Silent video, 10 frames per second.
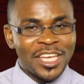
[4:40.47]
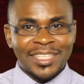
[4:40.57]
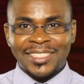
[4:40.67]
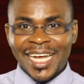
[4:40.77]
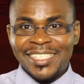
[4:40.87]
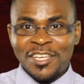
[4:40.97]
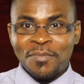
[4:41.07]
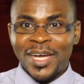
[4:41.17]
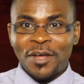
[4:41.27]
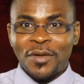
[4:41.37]
It doesn't
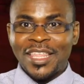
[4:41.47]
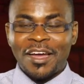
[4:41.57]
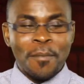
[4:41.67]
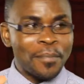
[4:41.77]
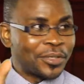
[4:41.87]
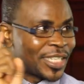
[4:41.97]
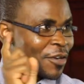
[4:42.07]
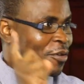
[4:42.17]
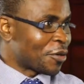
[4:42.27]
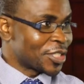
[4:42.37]
matter whether I put a
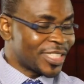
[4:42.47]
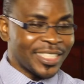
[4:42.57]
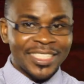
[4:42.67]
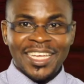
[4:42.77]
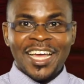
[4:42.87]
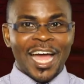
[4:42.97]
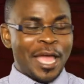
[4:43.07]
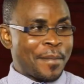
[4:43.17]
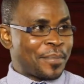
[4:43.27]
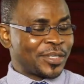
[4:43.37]
crotchet,
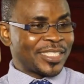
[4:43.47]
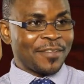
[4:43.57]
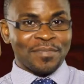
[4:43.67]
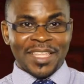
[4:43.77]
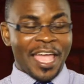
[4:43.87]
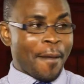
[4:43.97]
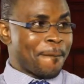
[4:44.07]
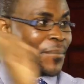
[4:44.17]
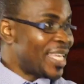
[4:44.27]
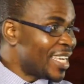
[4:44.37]
I put a
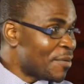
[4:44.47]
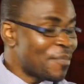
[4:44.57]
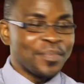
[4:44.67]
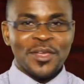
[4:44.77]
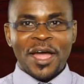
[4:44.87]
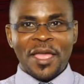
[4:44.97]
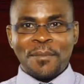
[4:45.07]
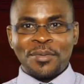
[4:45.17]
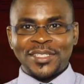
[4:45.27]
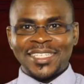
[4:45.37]
minim, I
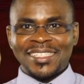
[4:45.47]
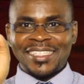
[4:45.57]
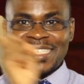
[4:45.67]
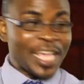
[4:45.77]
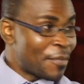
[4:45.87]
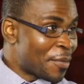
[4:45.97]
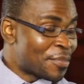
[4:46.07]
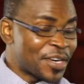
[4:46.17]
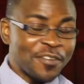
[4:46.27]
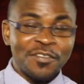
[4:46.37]
put a
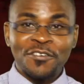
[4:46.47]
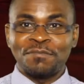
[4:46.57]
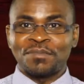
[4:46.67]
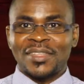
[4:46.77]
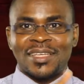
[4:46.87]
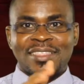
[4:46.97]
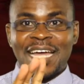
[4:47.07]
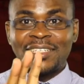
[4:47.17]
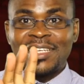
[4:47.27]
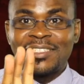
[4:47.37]
semi-brief,
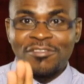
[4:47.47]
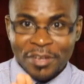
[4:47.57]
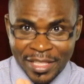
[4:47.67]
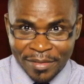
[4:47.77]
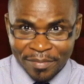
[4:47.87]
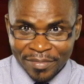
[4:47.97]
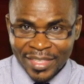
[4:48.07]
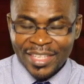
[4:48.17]
that is rhythm.